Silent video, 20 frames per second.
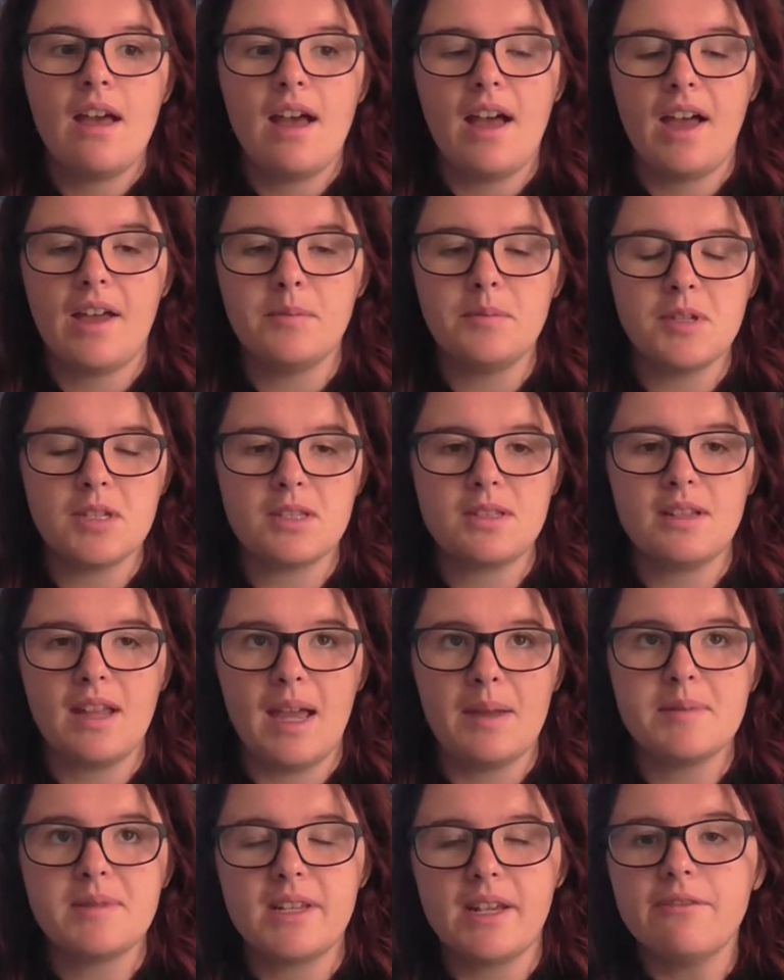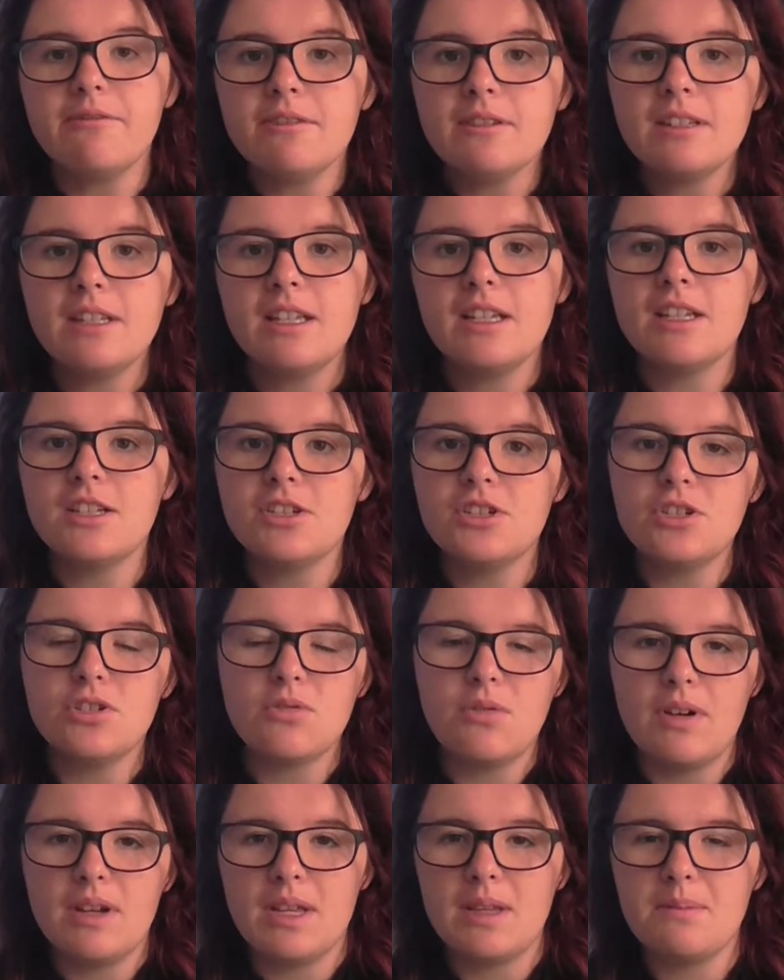I'm definitely
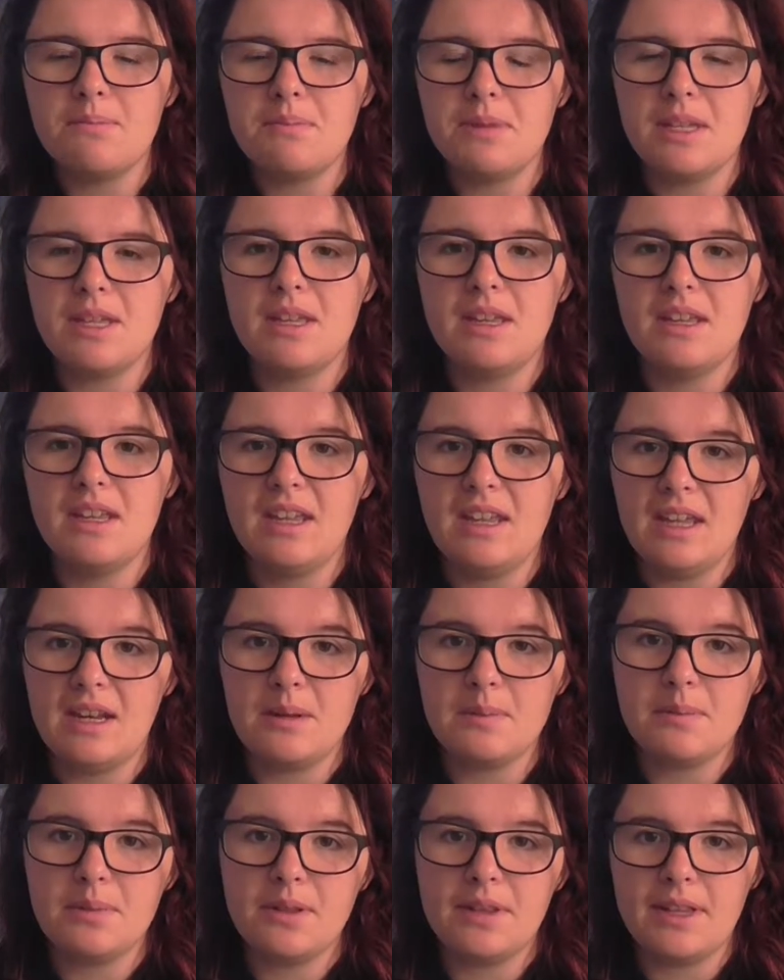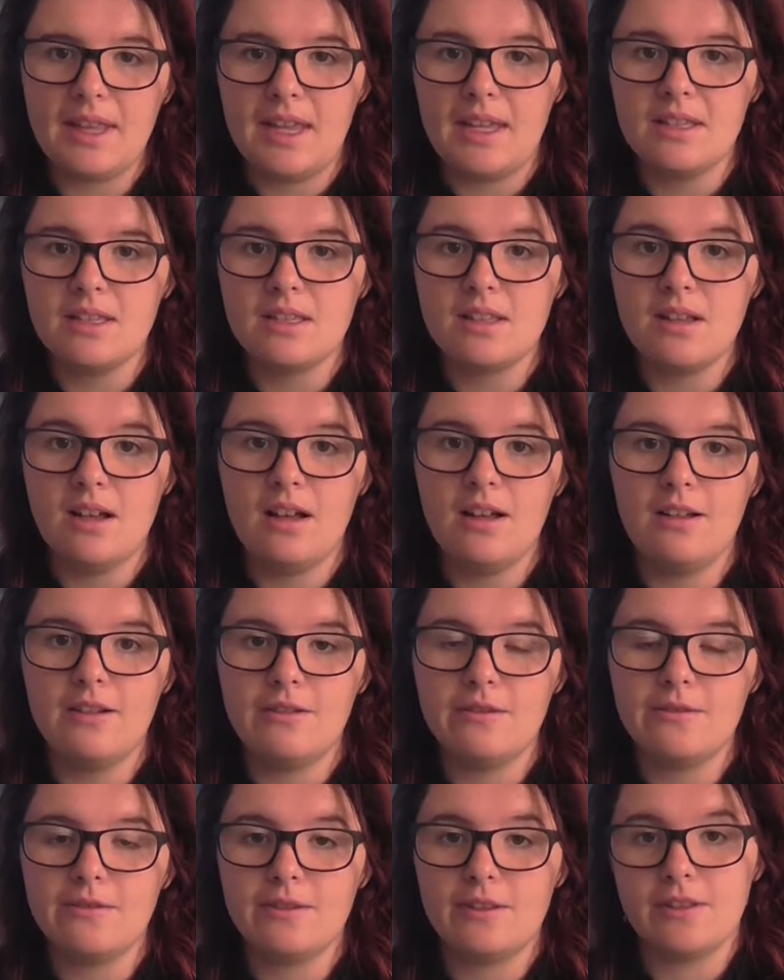enjoying being in a place
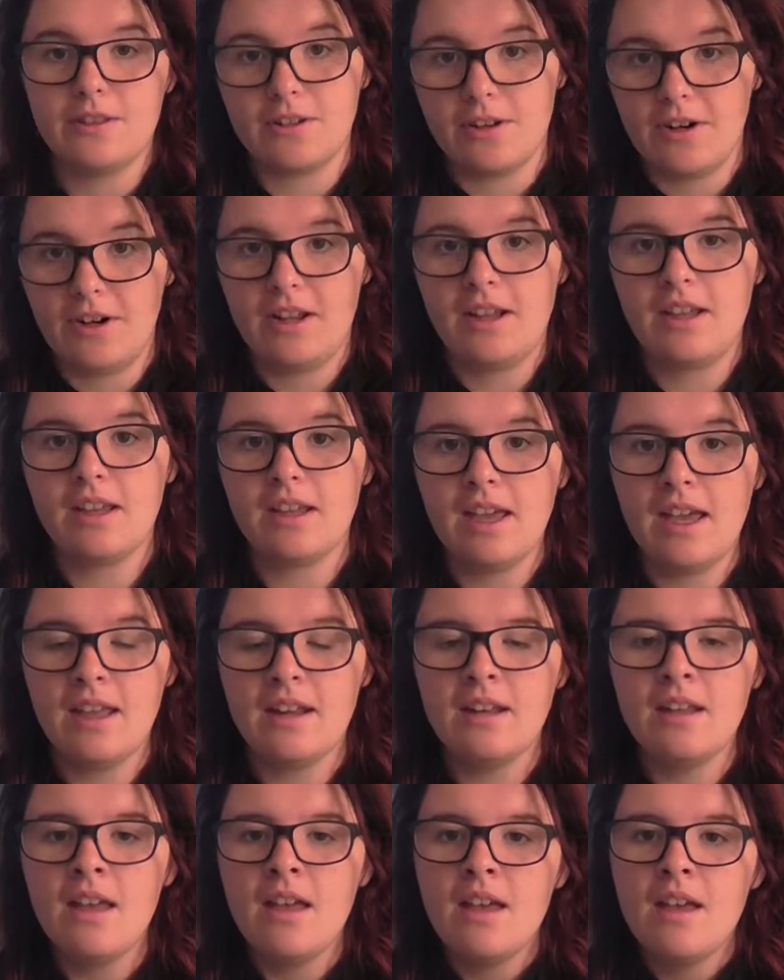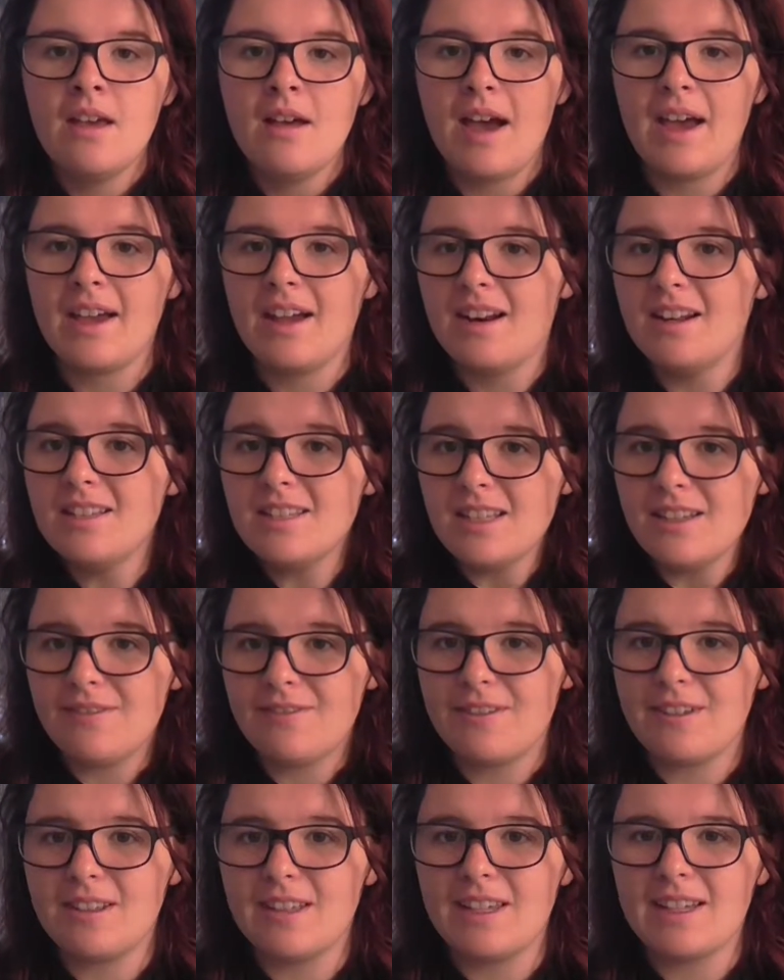of learning again. I honestly
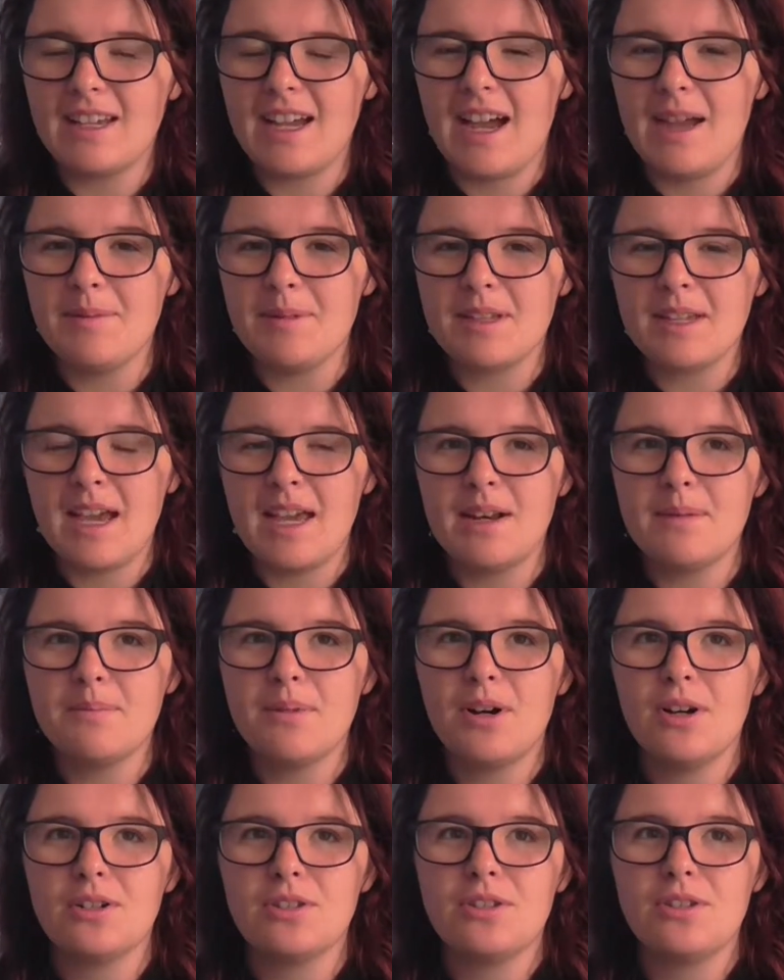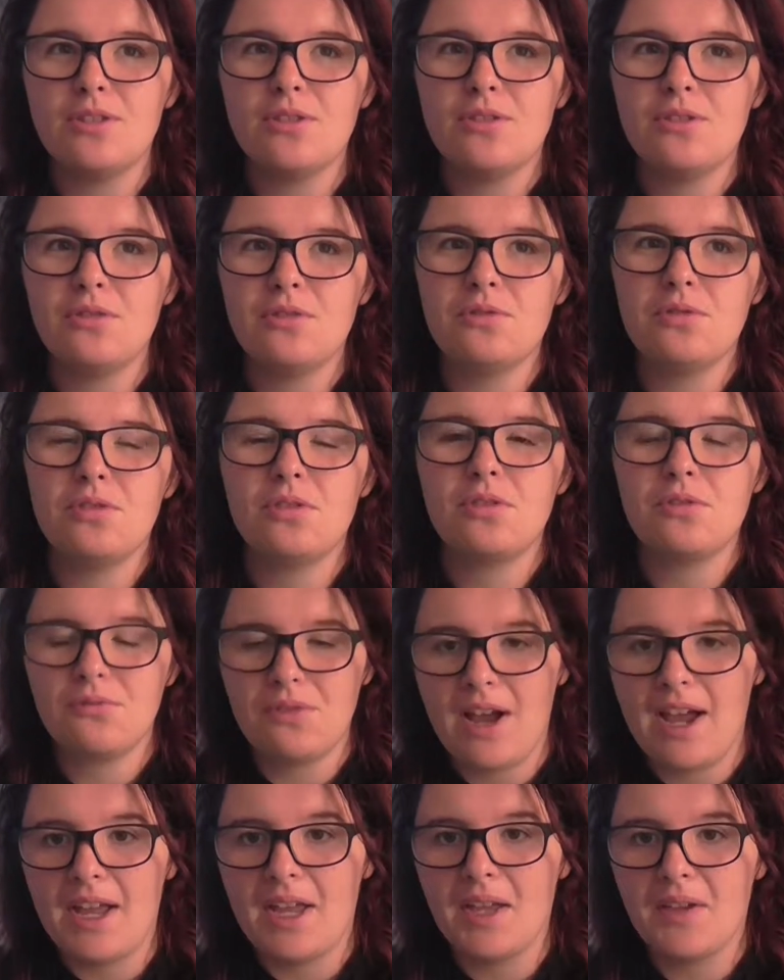feel like I'm the kind of person who
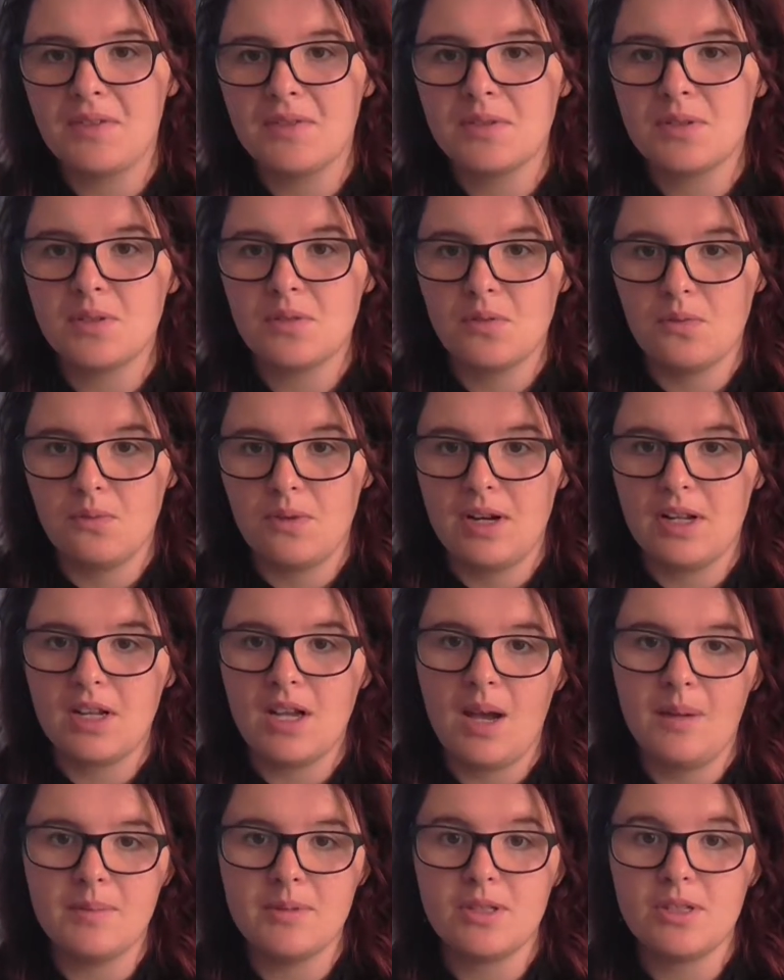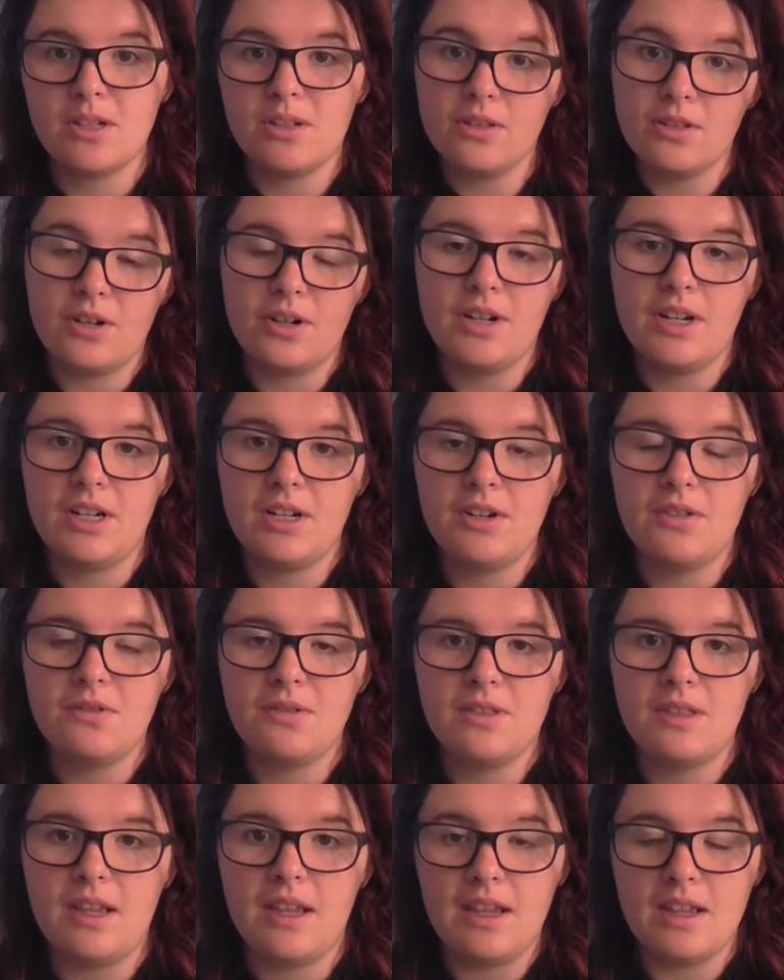thrives when it comes to learning new
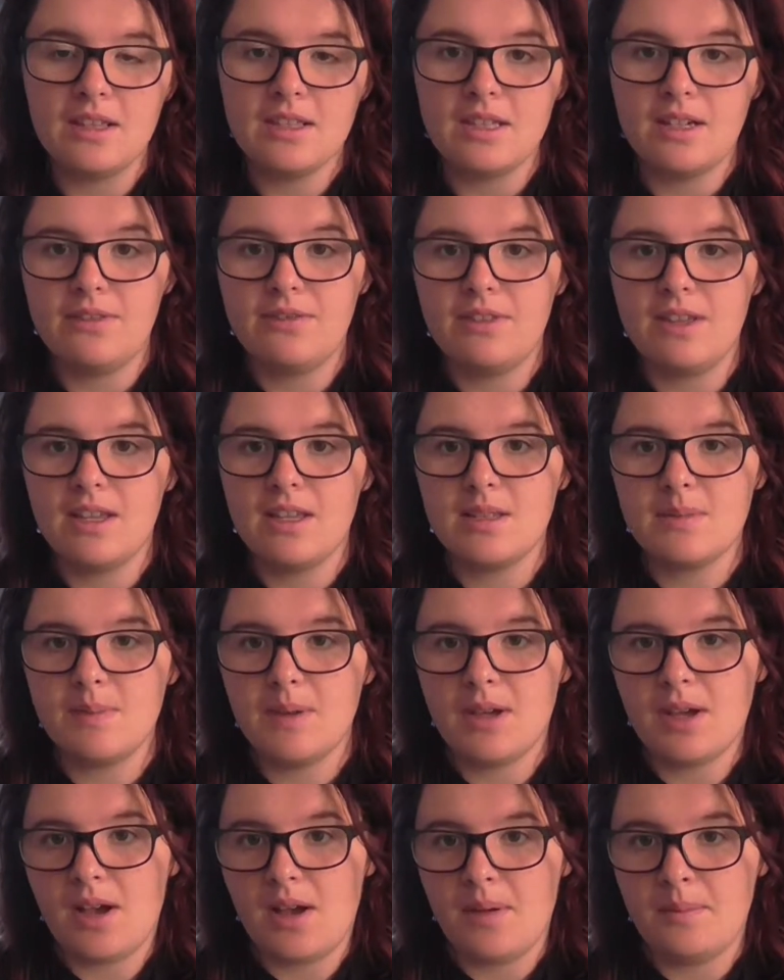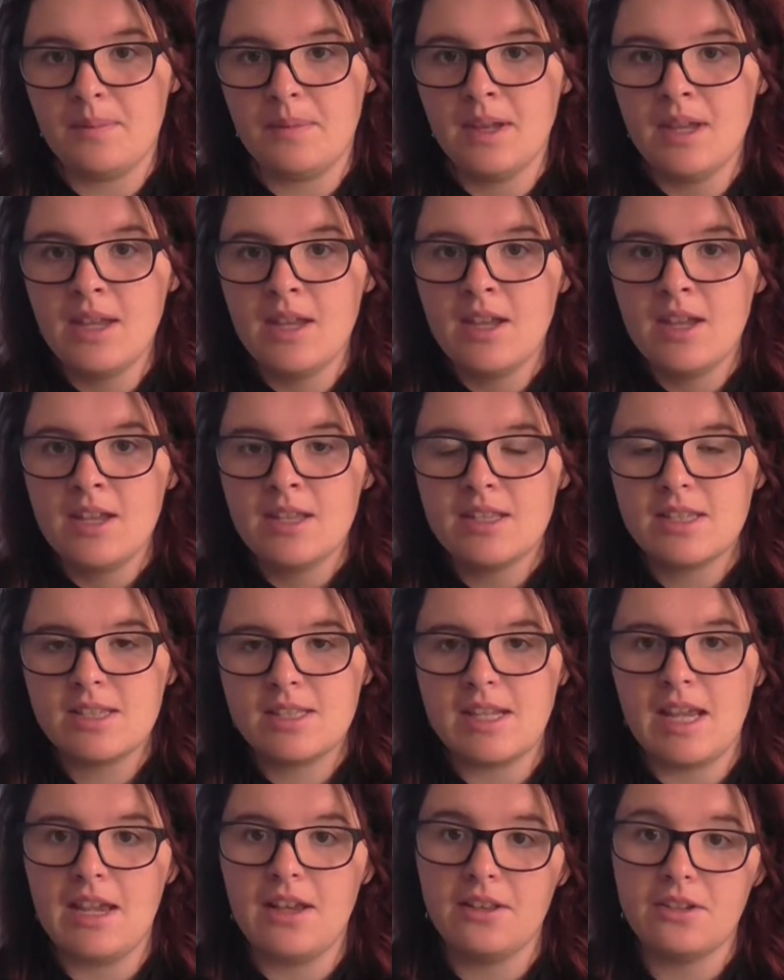things, and if things become
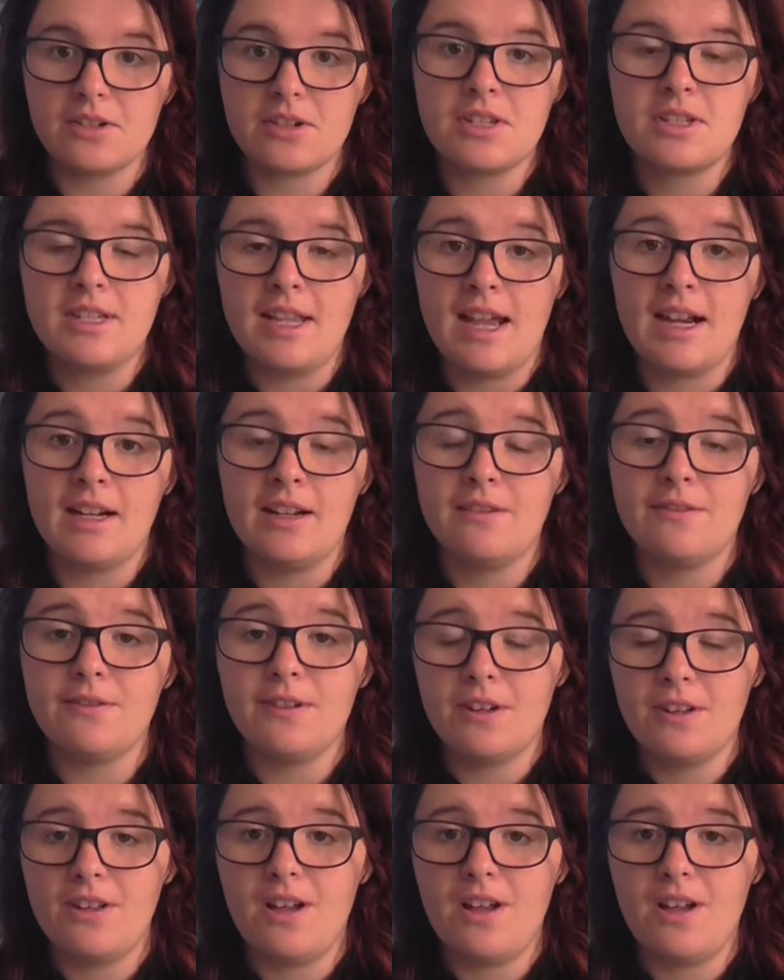stale or stagnant for a